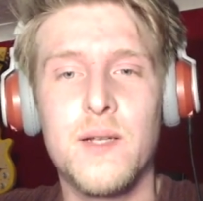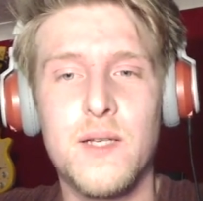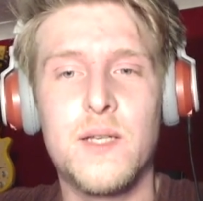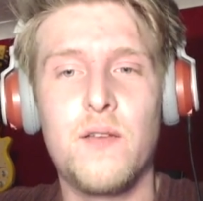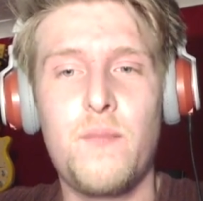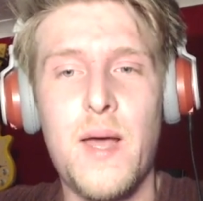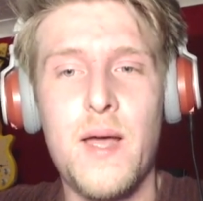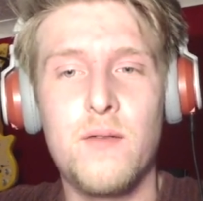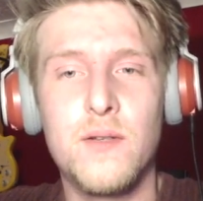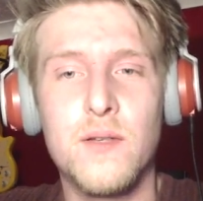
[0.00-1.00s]
consisting
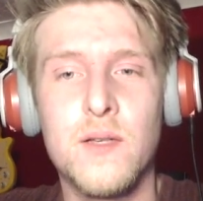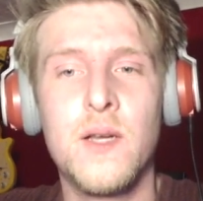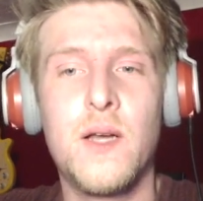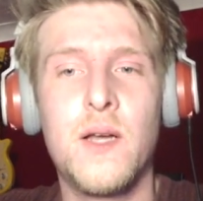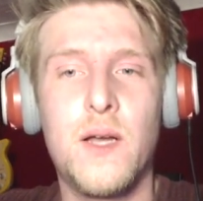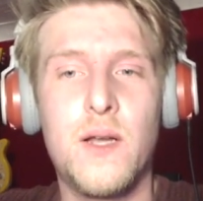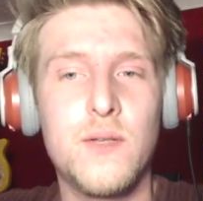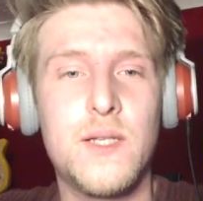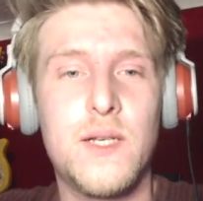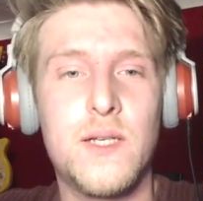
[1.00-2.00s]
of parents, an
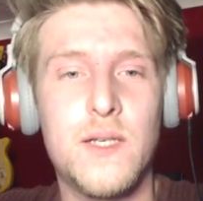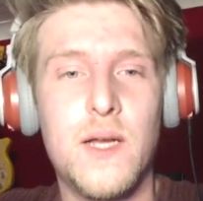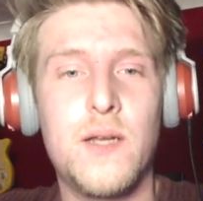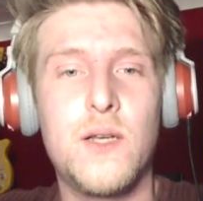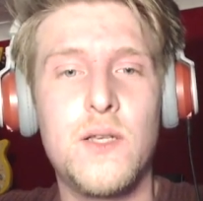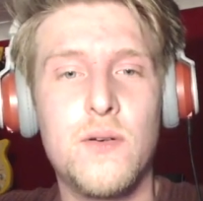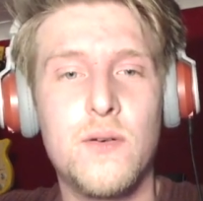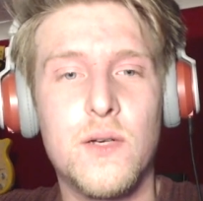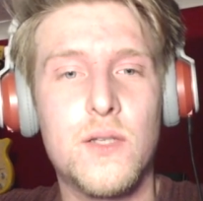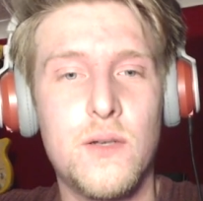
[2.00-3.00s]
older sister and a
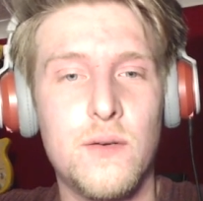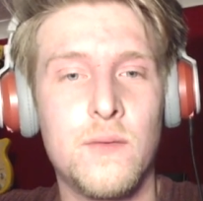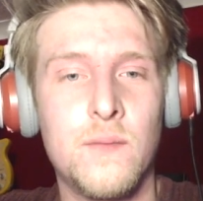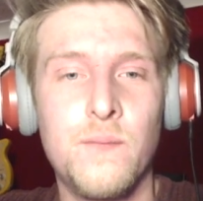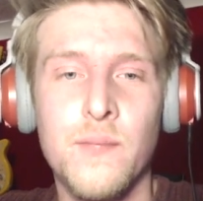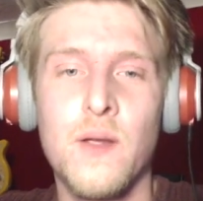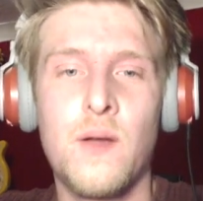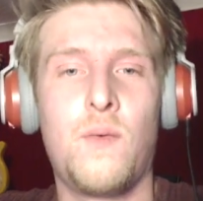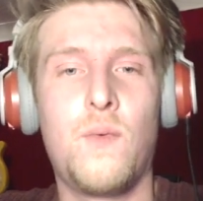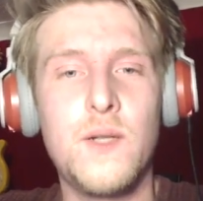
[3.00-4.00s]
younger son.
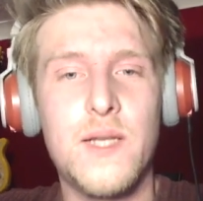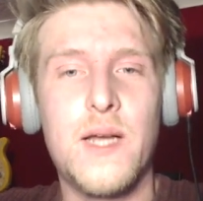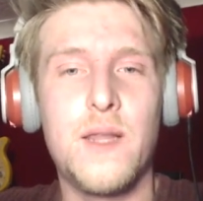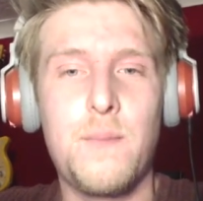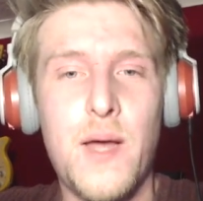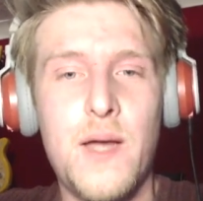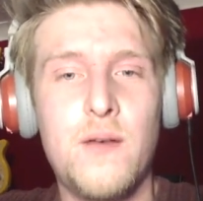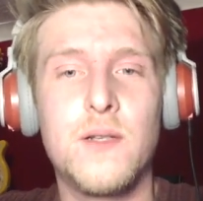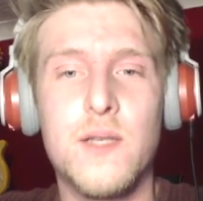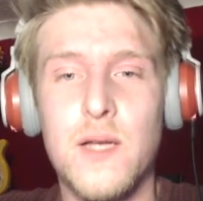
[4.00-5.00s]
One day, the
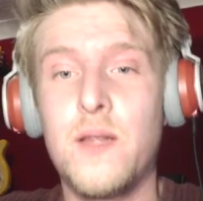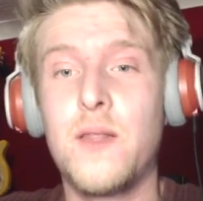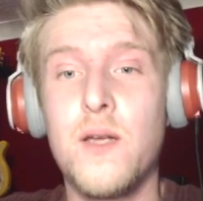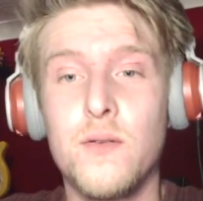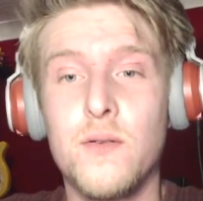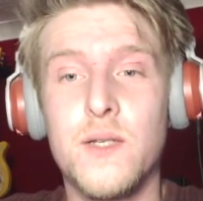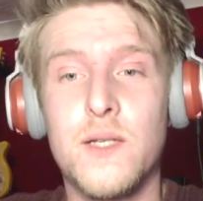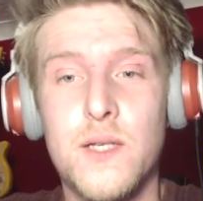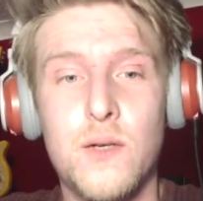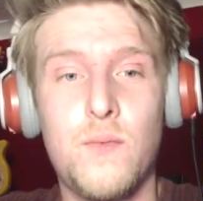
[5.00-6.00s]
parents and the
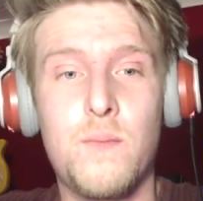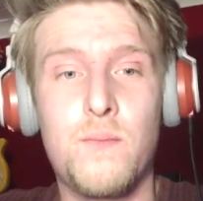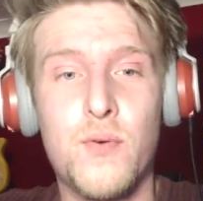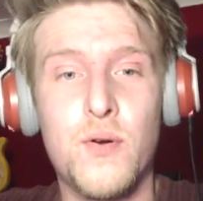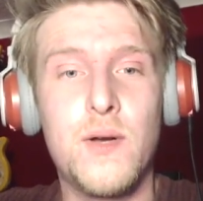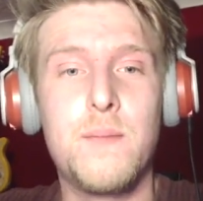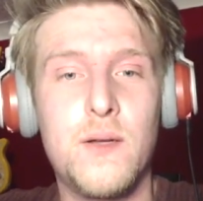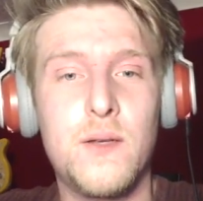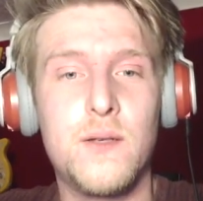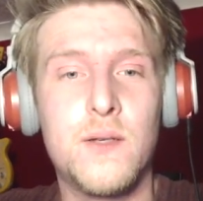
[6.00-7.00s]
older sister were
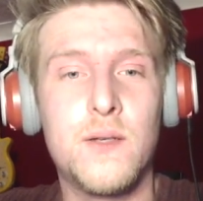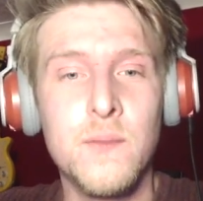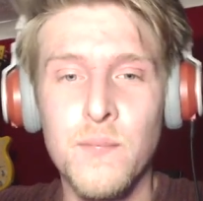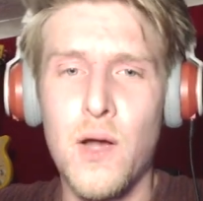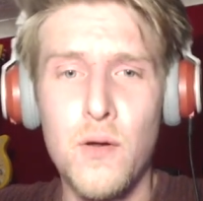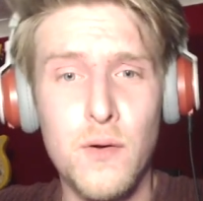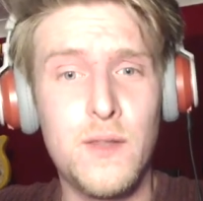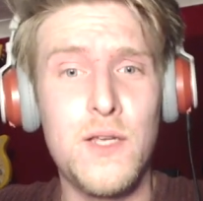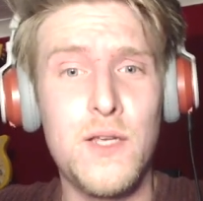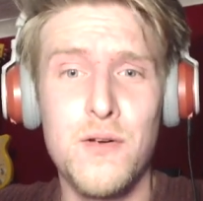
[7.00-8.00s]
brutally murdered.
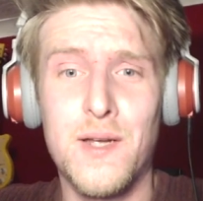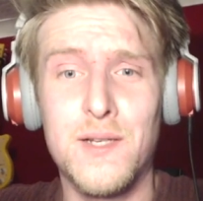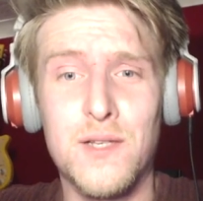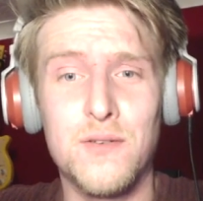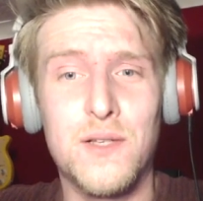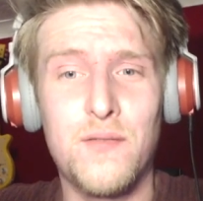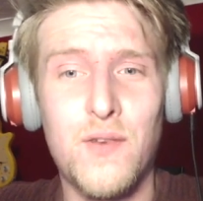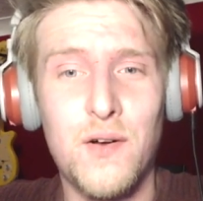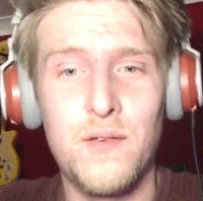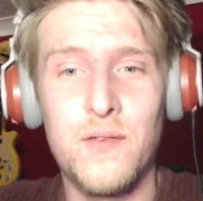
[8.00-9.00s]
Only the youngest
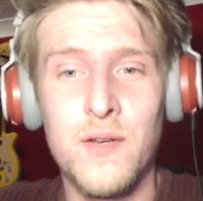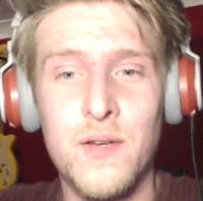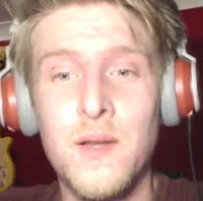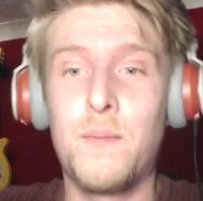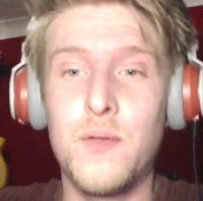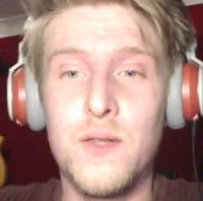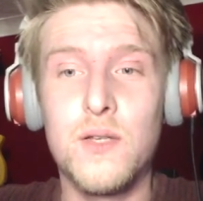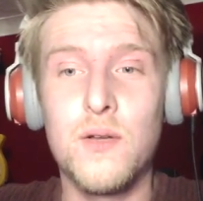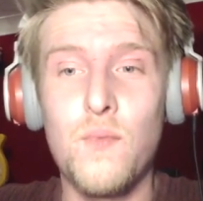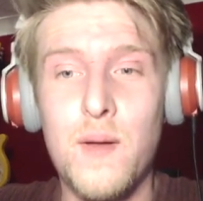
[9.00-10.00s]
son survived,
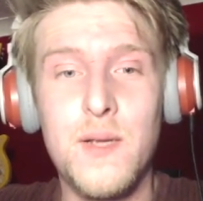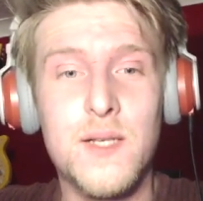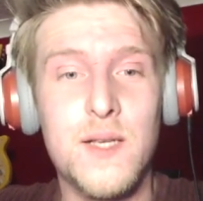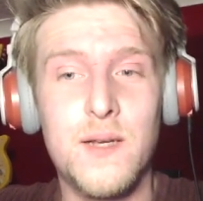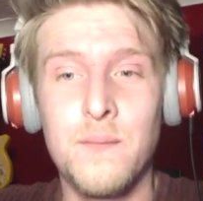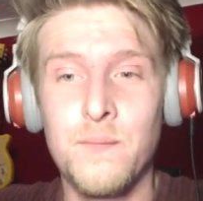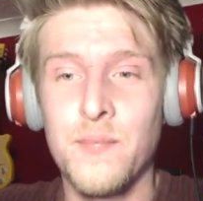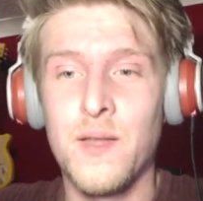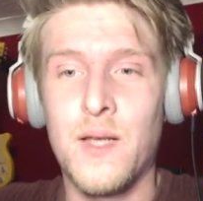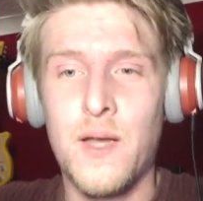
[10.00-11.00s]
but the son went missing,